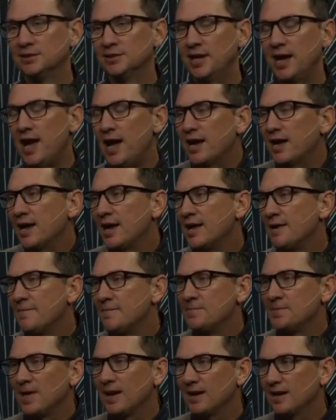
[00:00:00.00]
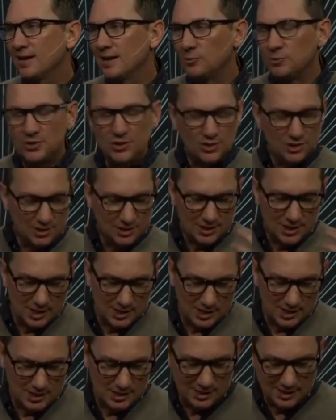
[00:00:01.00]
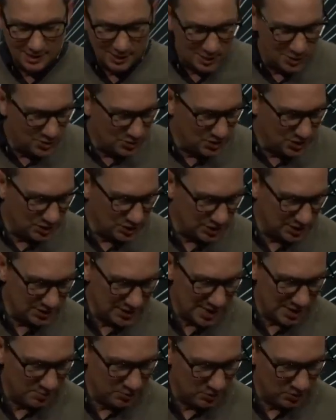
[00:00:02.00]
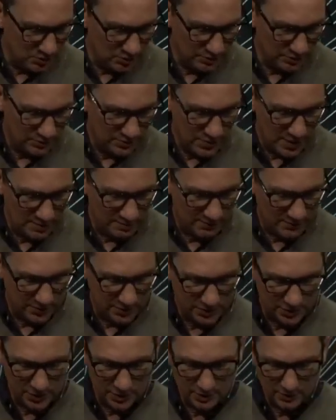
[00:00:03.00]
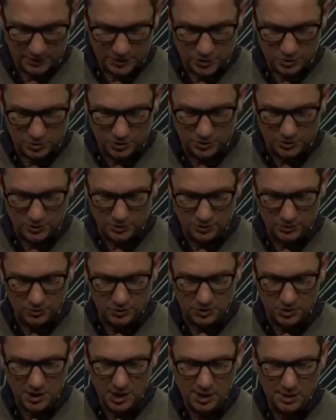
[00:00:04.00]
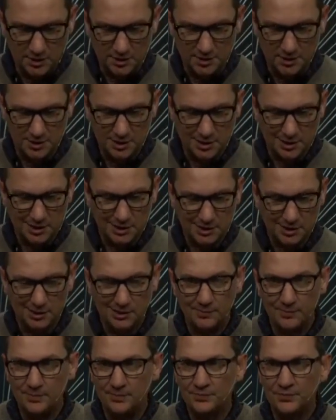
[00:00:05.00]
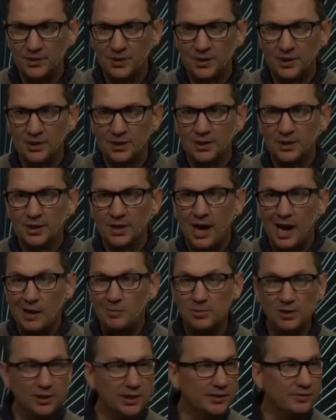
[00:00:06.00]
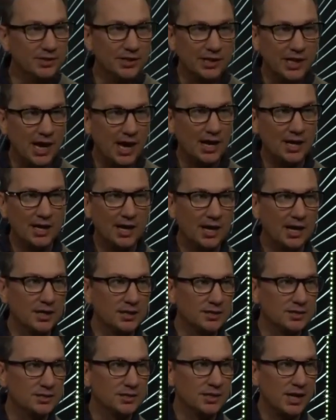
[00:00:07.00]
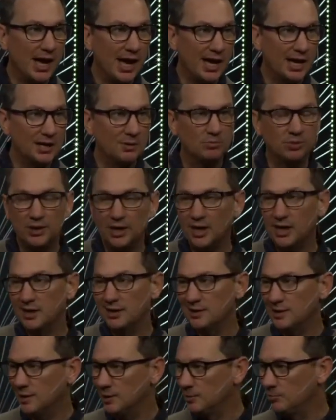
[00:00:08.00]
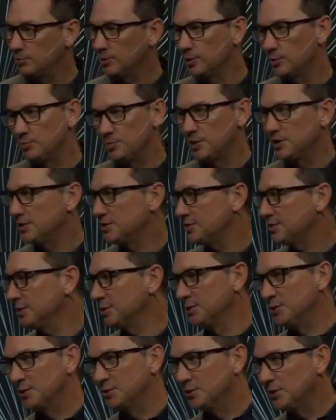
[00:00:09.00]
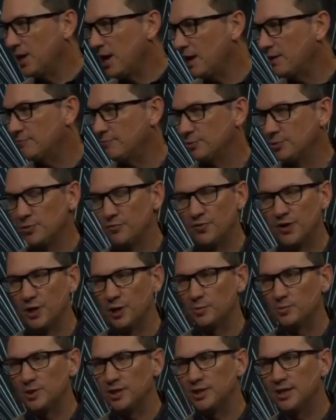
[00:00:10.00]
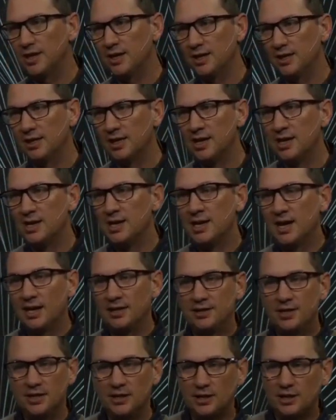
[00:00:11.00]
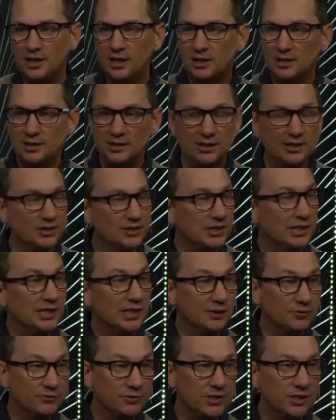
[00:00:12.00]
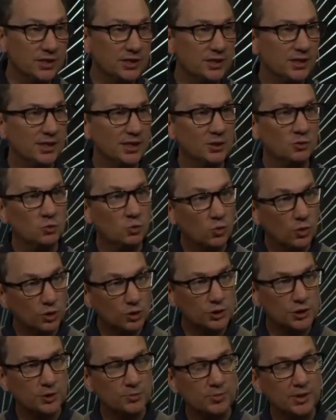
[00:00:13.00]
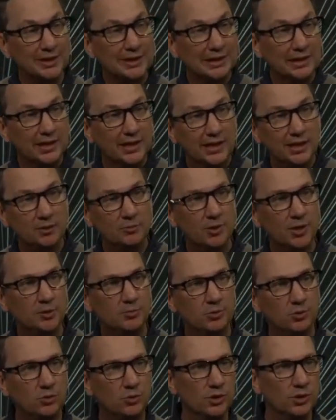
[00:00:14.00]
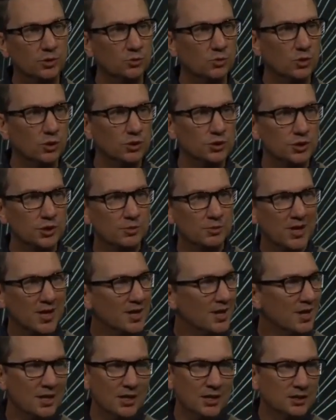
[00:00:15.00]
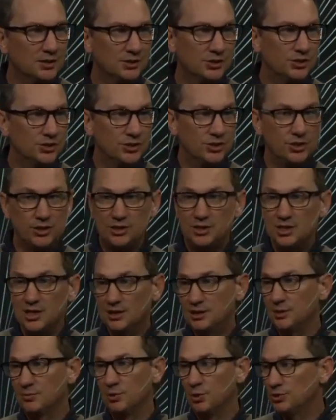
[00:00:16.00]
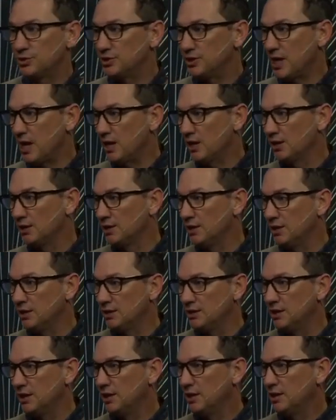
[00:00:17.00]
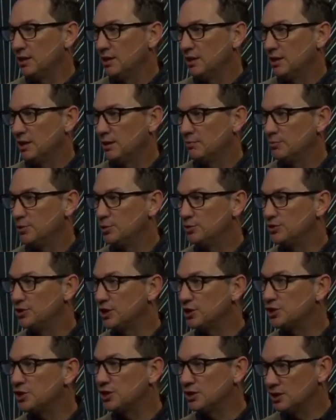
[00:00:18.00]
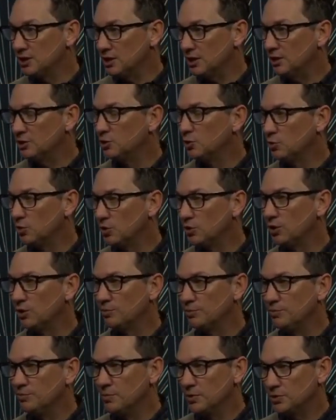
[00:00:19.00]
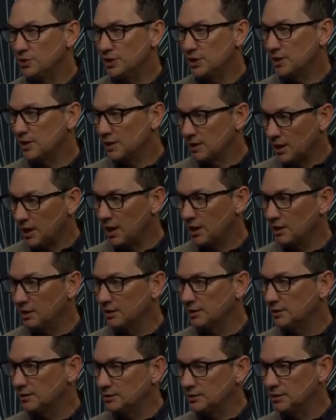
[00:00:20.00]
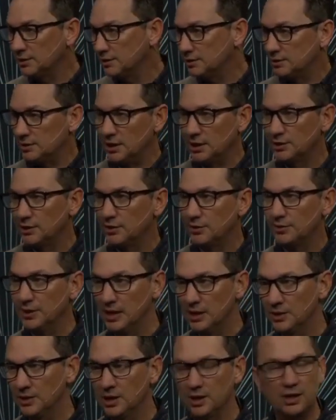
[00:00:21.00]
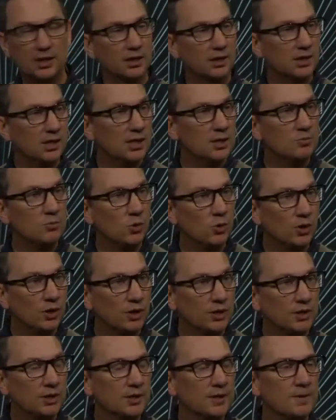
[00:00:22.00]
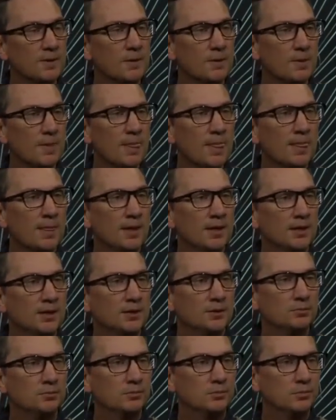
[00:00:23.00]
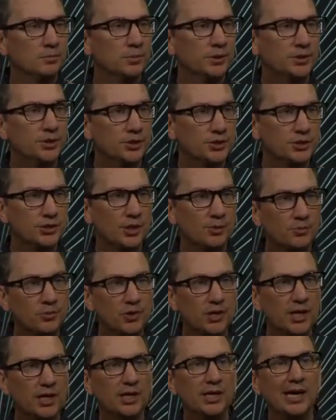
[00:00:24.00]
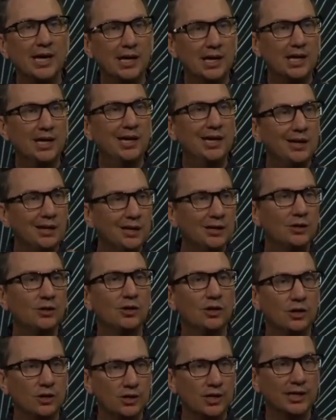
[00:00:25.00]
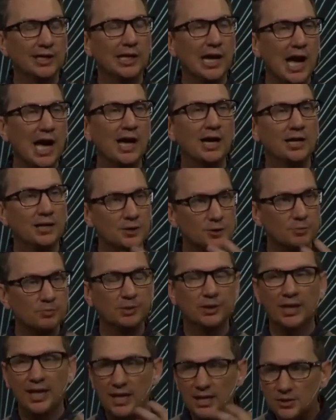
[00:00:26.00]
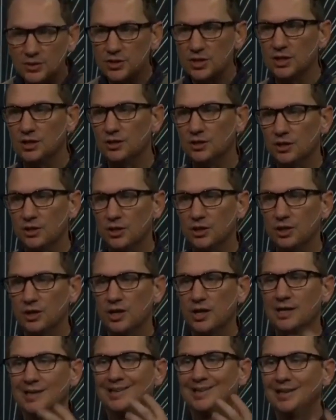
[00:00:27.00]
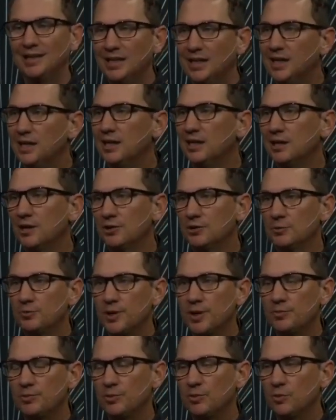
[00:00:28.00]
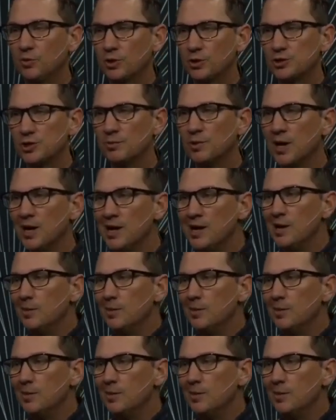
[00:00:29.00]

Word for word: I, I was I used this example in, first service with with Kelly. It, I believe that God has had a plan and a purpose in her life from the very beginning. I think Kelly is gifted in worship and leading people in worship. She's not the most talented uh, musician in the world. She can kind of tinker around on a keyboard, but there's something in her that God has placed in her in leading other people in worship.